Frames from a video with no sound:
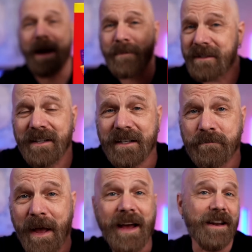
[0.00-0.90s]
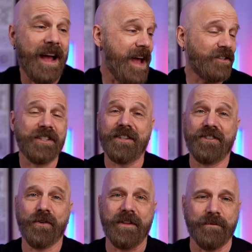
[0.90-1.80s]
I'm not saying it's bad. I actually
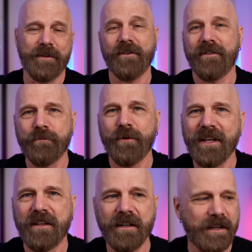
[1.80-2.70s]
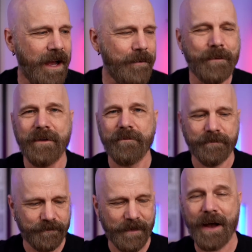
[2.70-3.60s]
enjoy them. They're pretty good. I
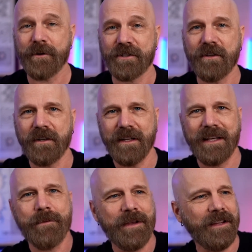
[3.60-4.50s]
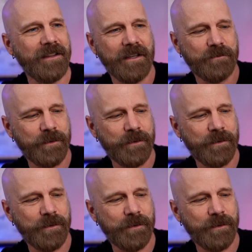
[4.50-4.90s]
mean, I would certainly keep eating these,